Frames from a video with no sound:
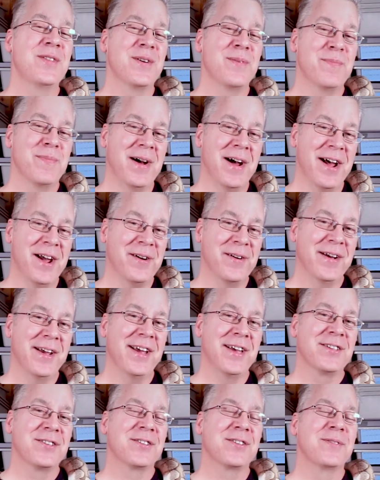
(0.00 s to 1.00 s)
the
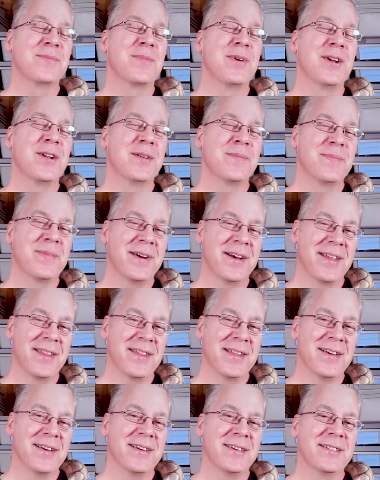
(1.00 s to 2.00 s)
Biohazard Ball
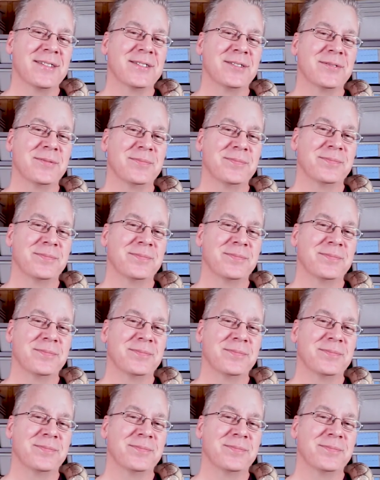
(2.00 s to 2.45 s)
Python.